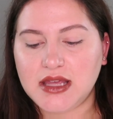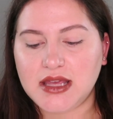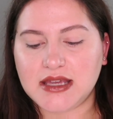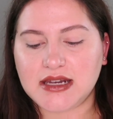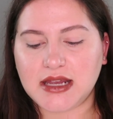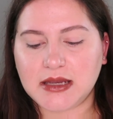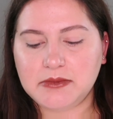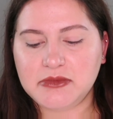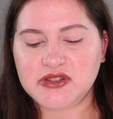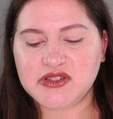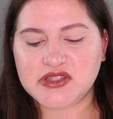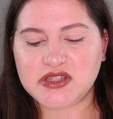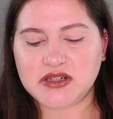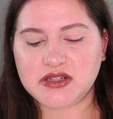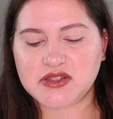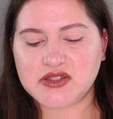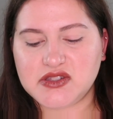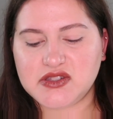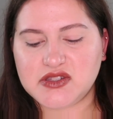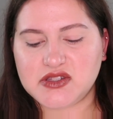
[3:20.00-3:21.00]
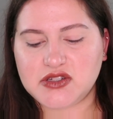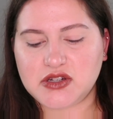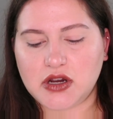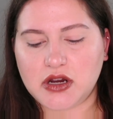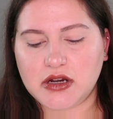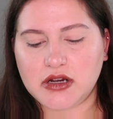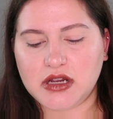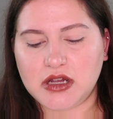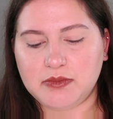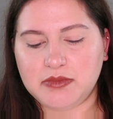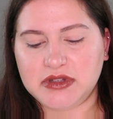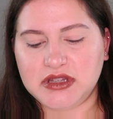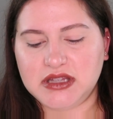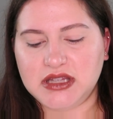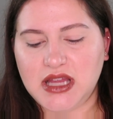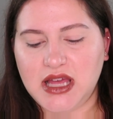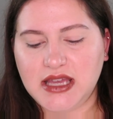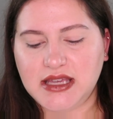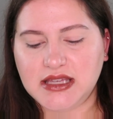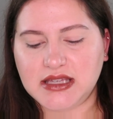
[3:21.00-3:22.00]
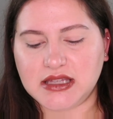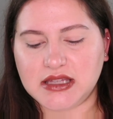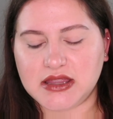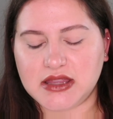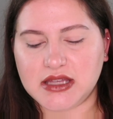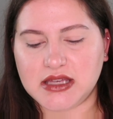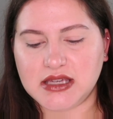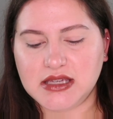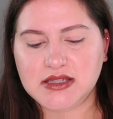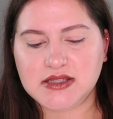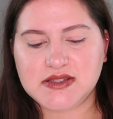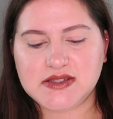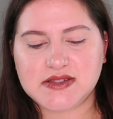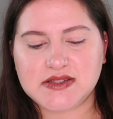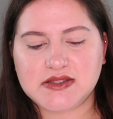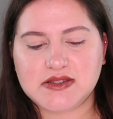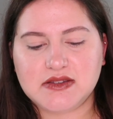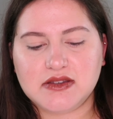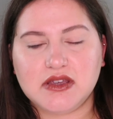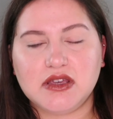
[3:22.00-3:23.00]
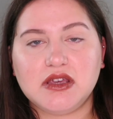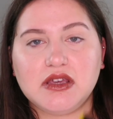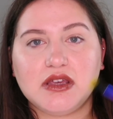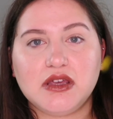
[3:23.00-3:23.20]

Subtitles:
And I'm just going to start applying this.